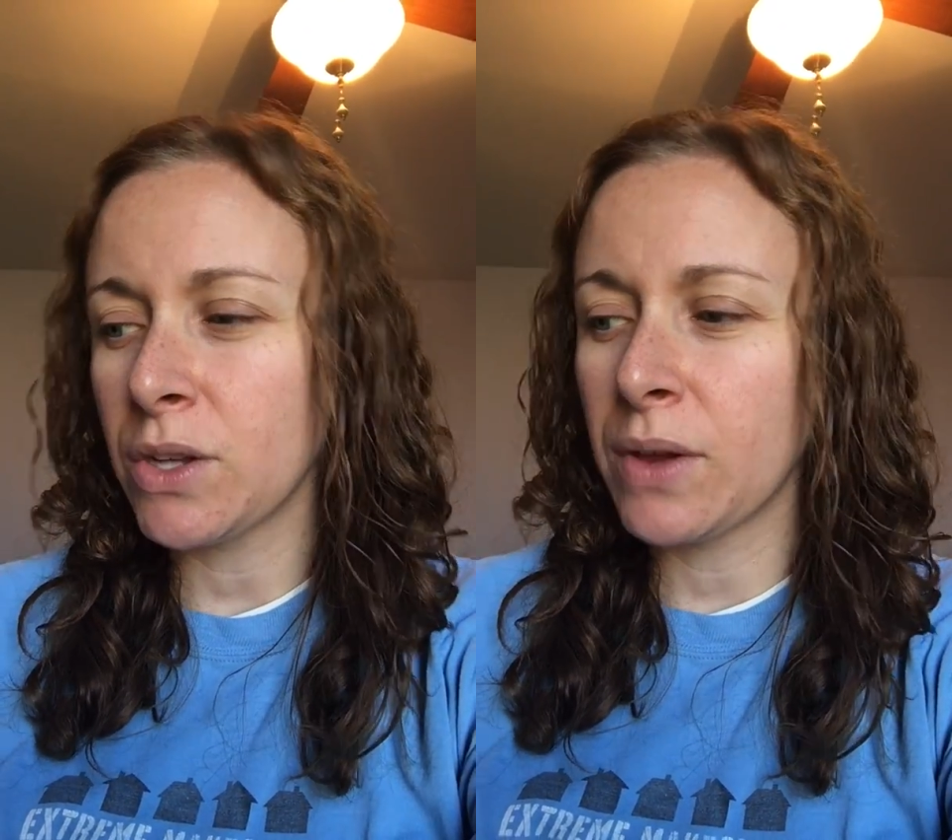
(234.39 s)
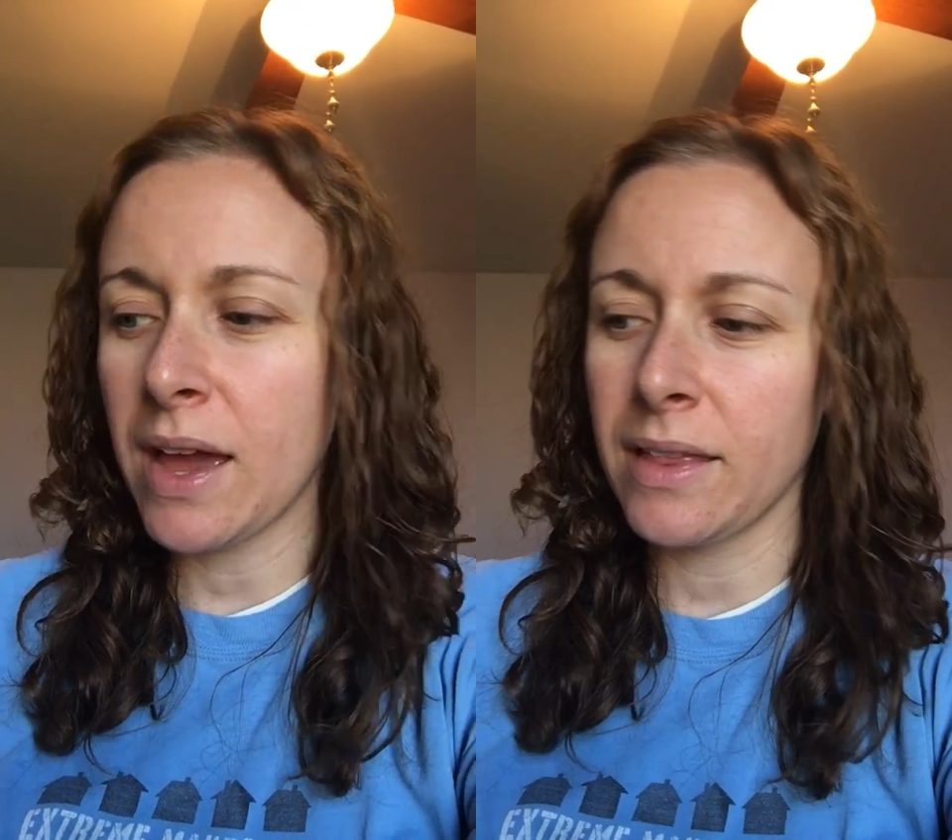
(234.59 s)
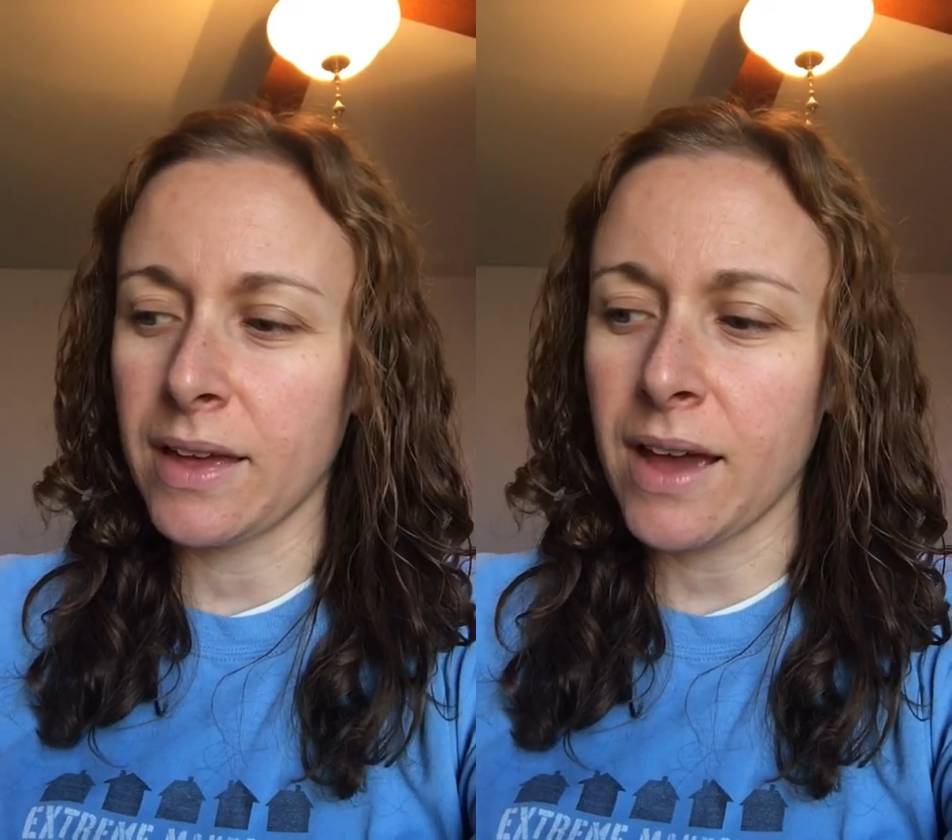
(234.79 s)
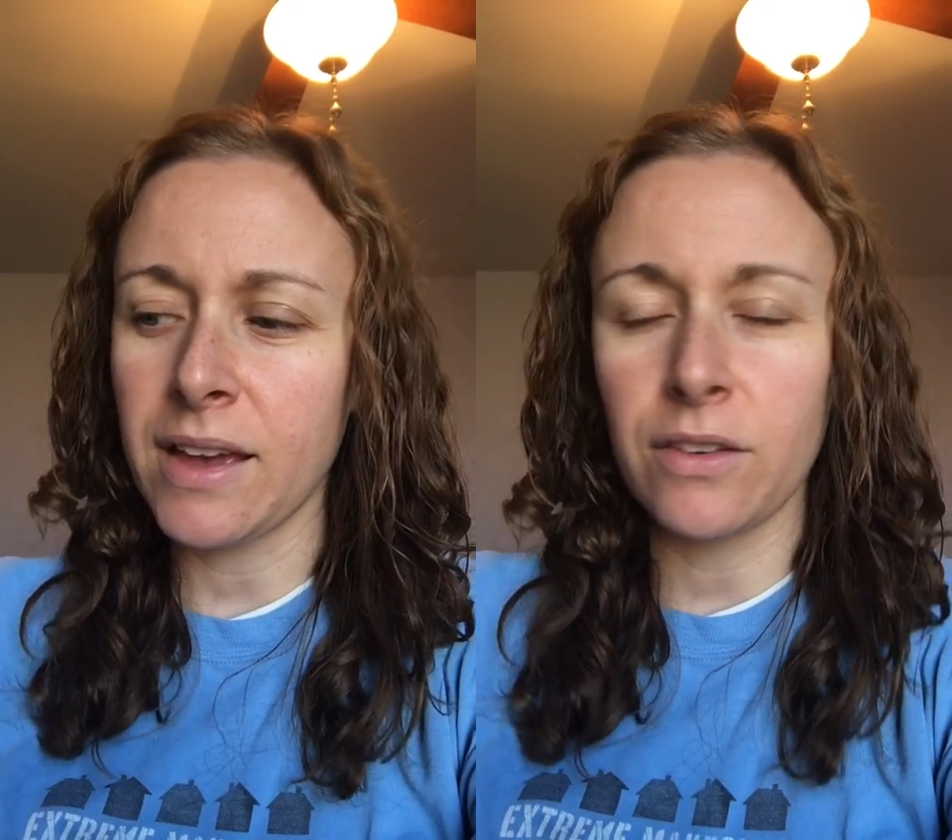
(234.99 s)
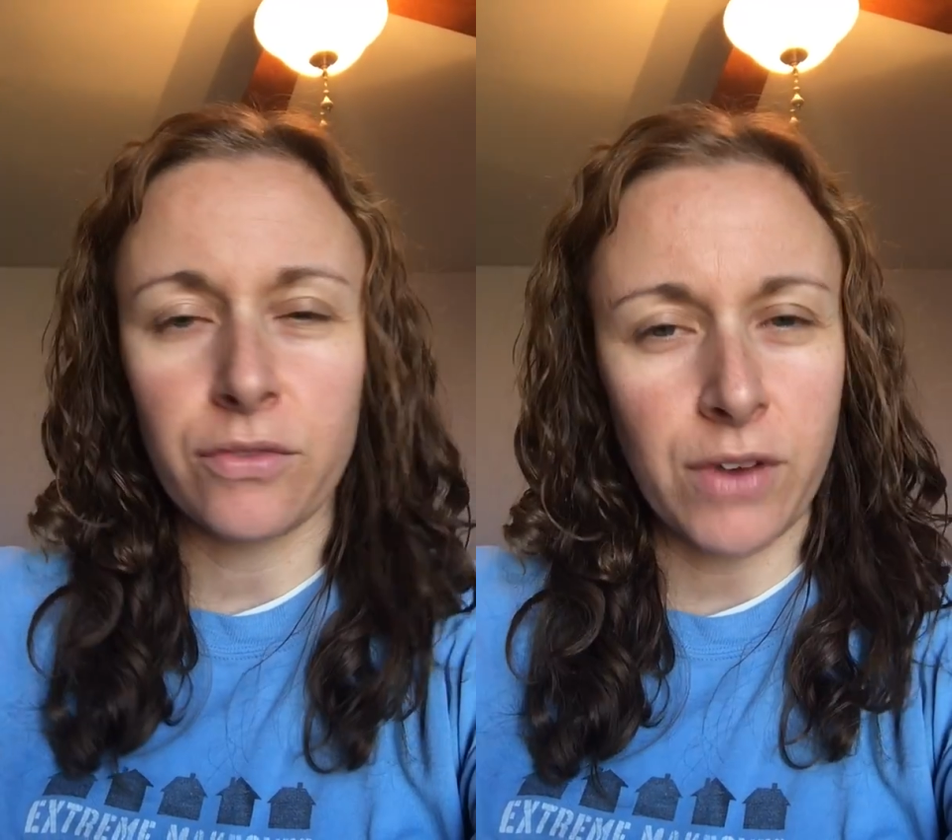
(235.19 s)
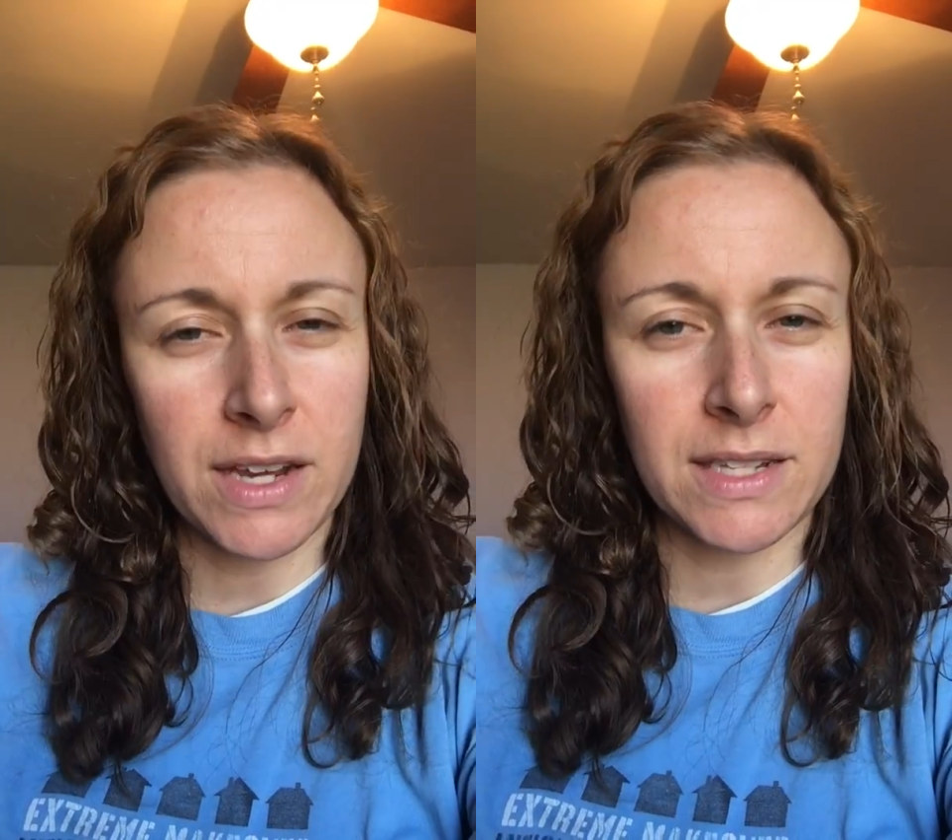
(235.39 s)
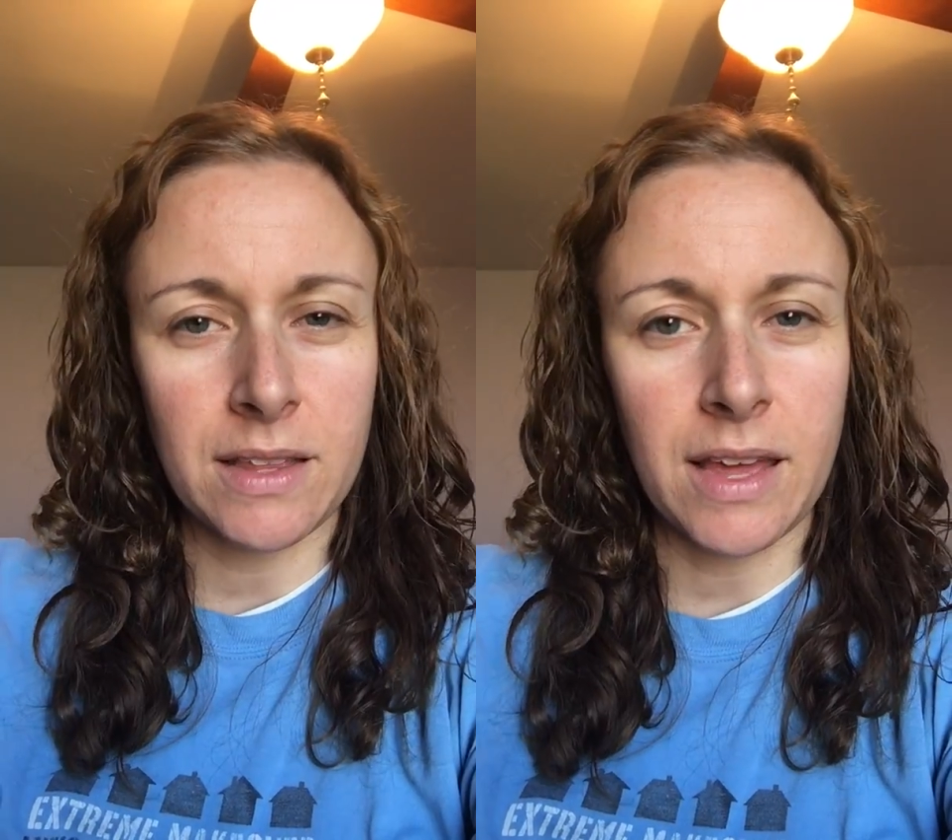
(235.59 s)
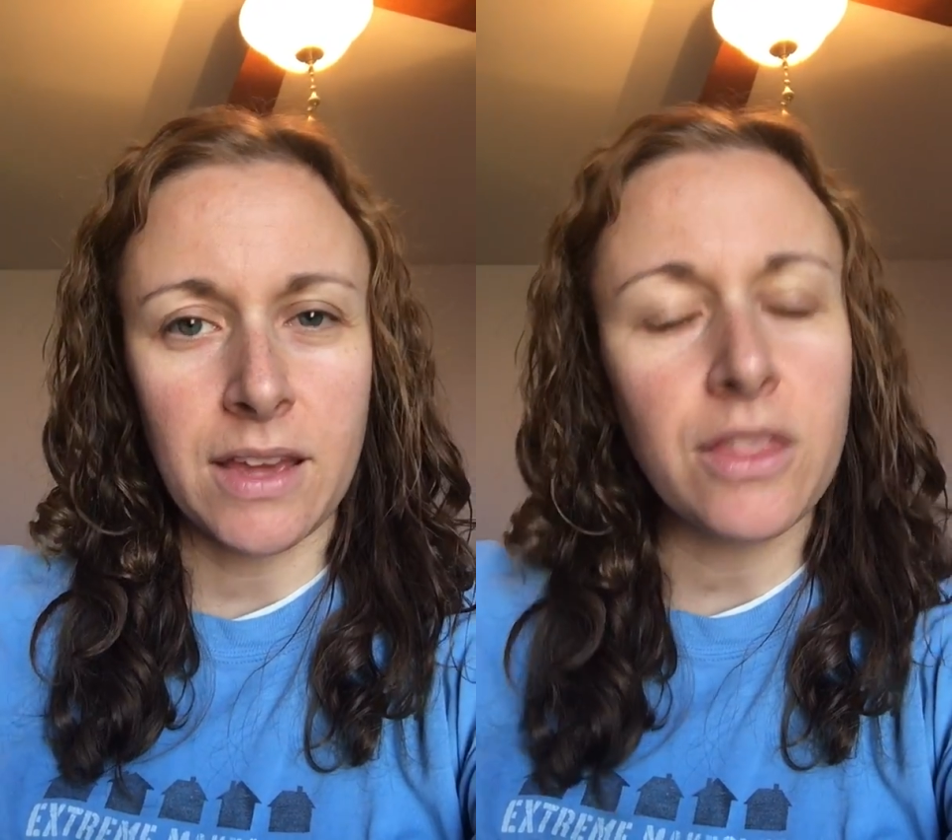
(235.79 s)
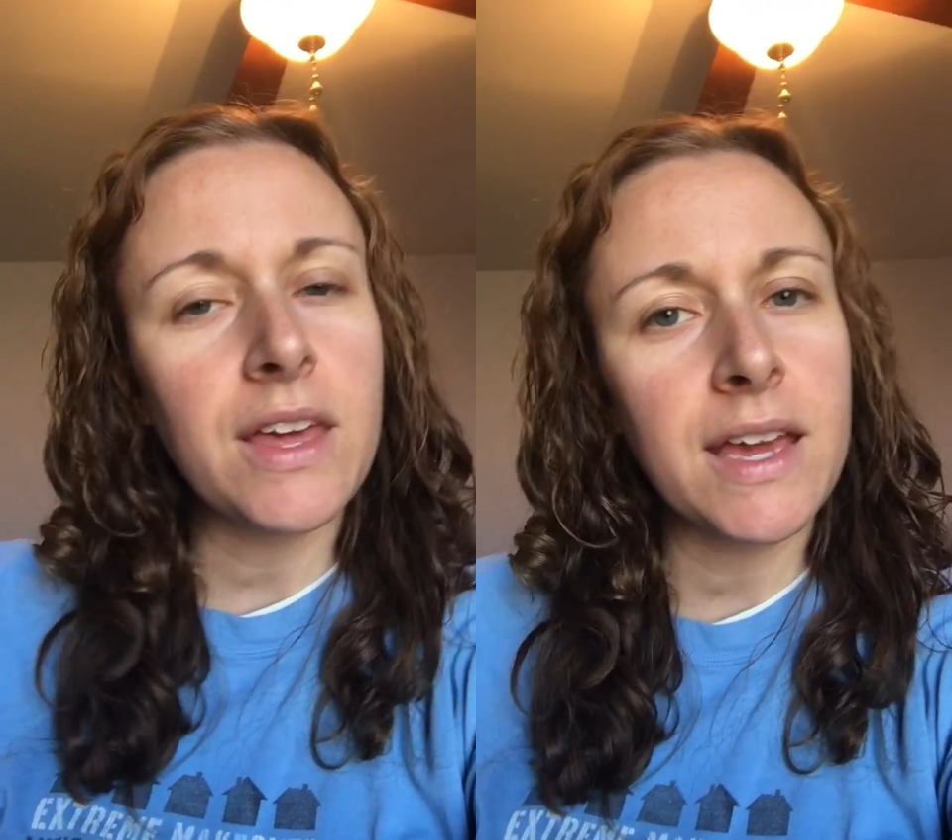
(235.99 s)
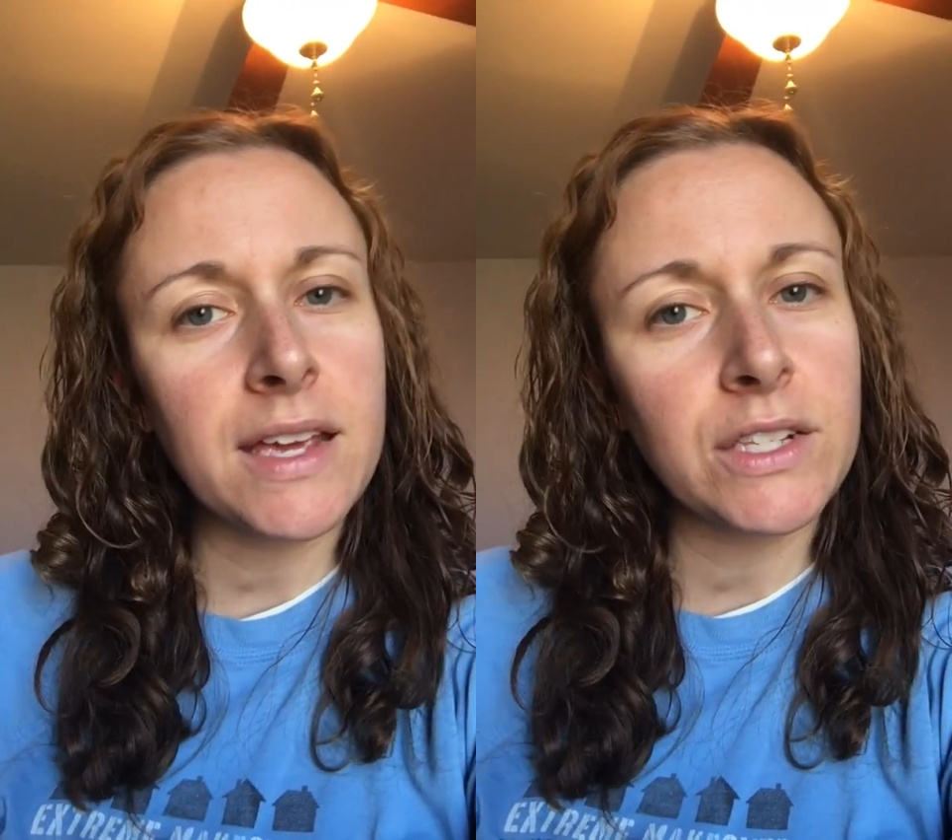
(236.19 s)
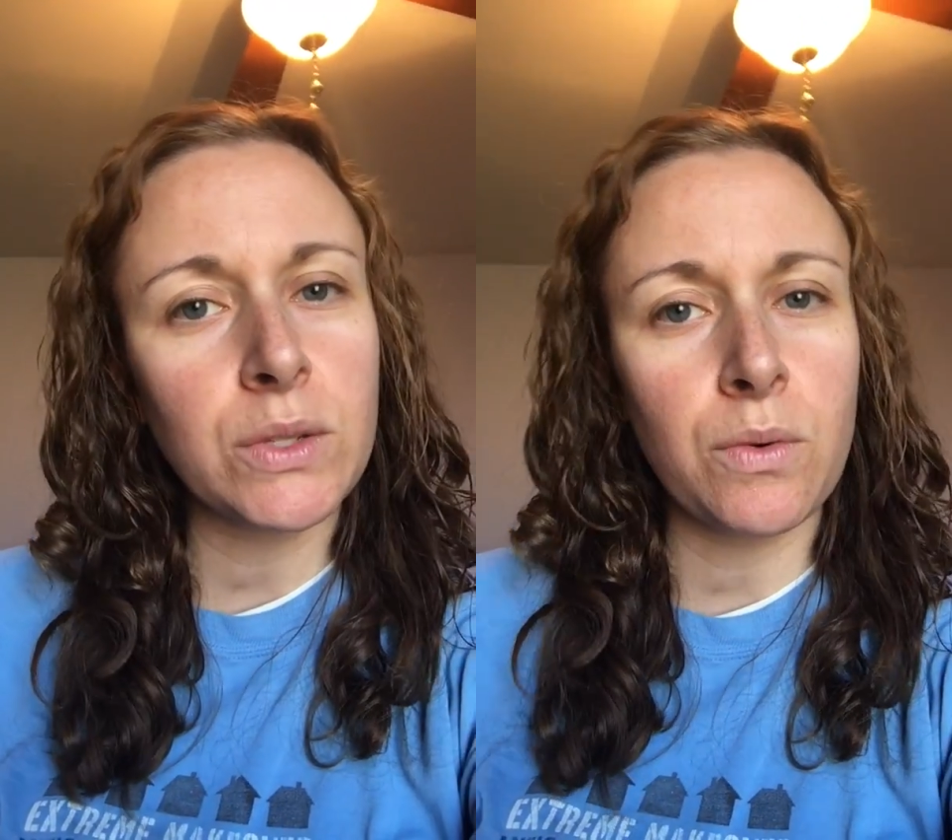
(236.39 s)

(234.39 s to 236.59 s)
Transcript: Okay, like I could phrase it like this,